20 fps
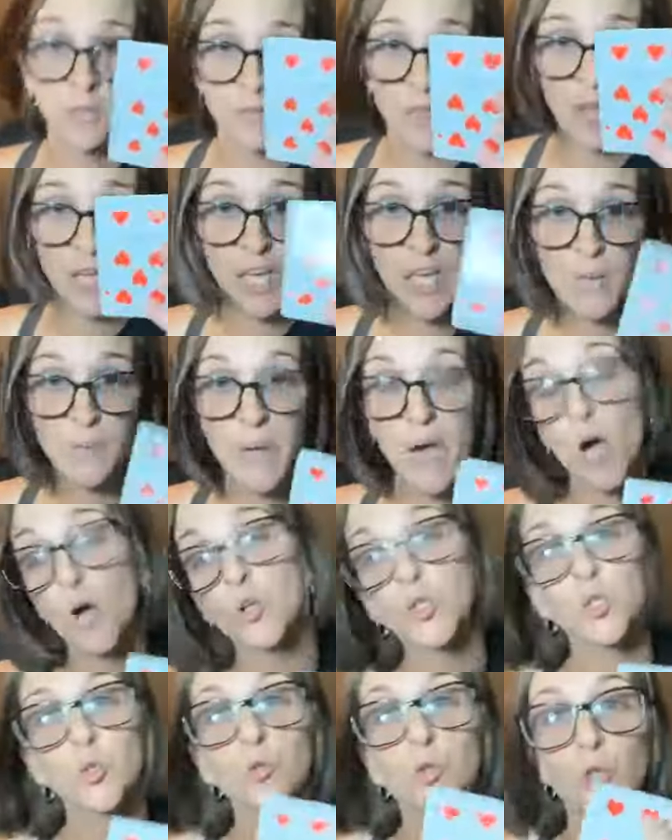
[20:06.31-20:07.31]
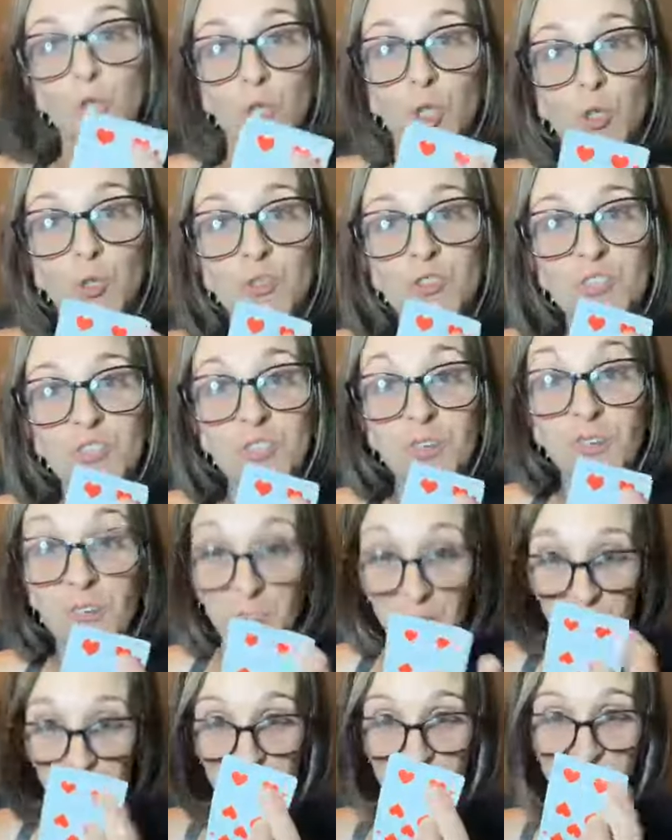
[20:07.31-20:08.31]
that came out. You learned
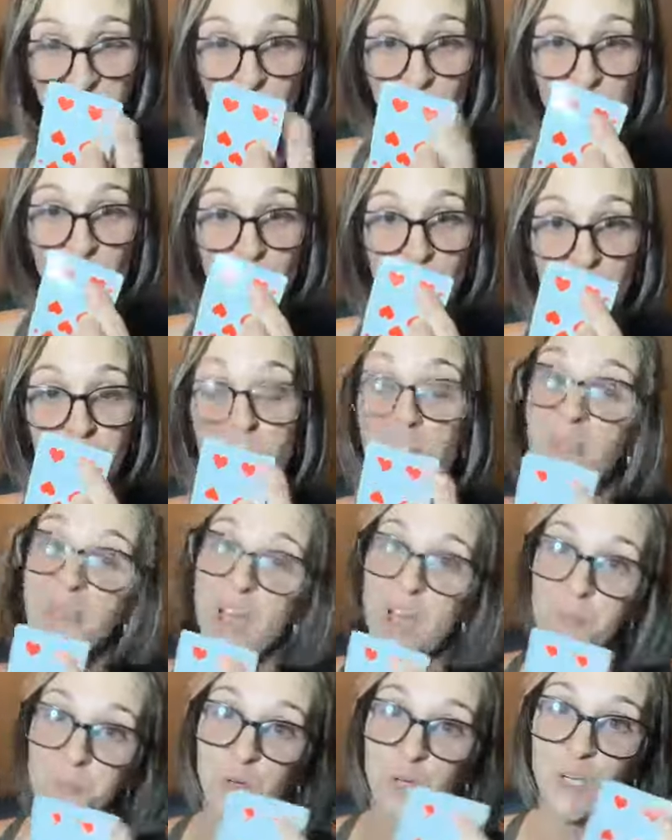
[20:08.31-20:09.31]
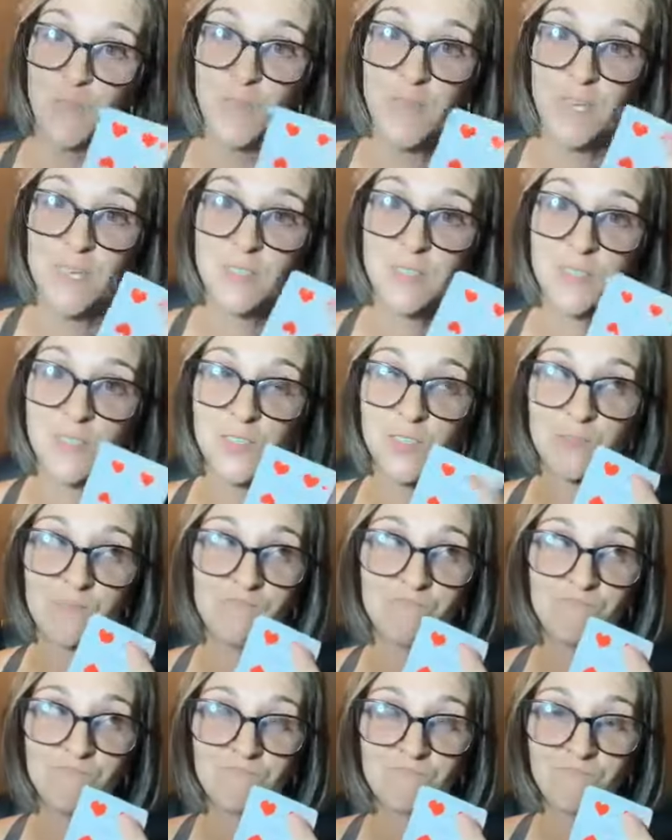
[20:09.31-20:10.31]
from that previous,
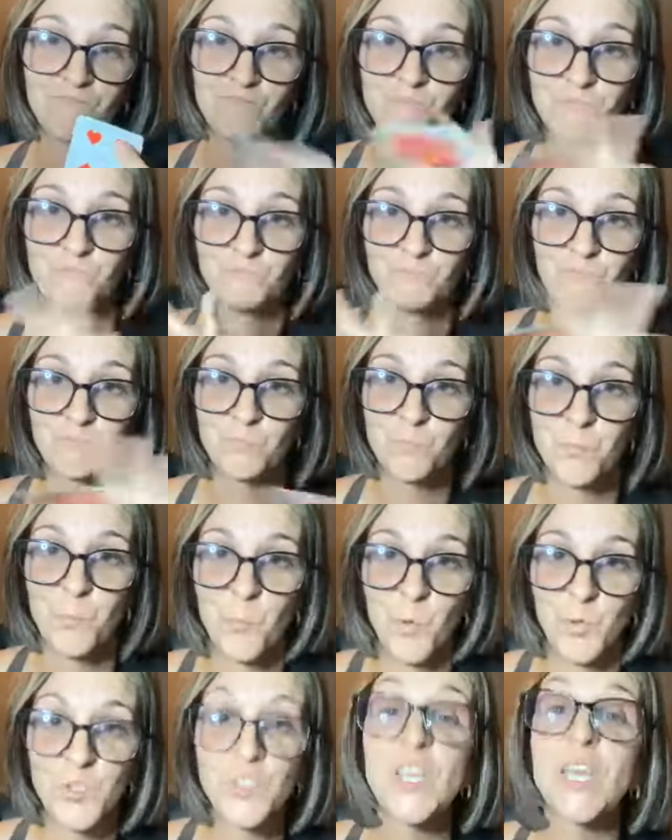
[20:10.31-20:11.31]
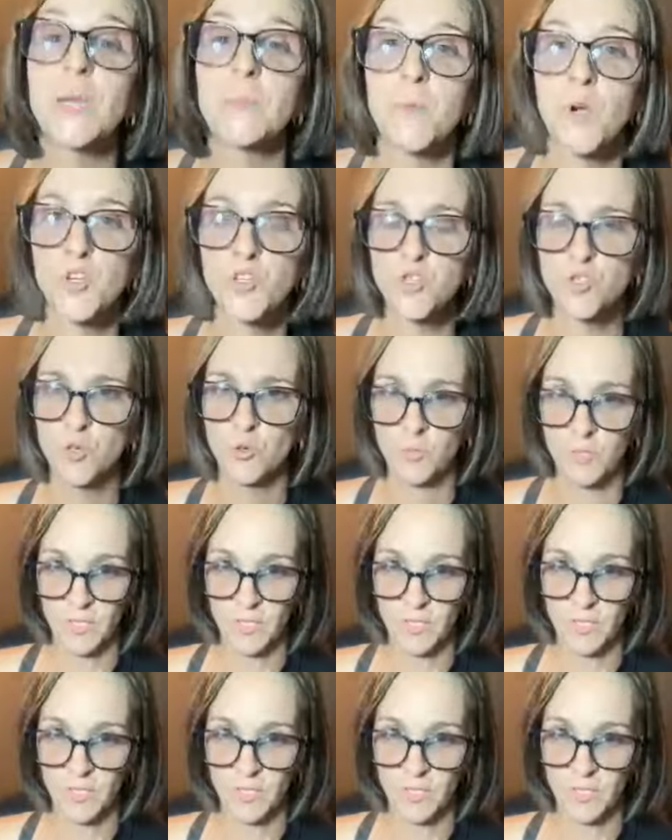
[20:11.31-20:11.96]
we'll say, emotional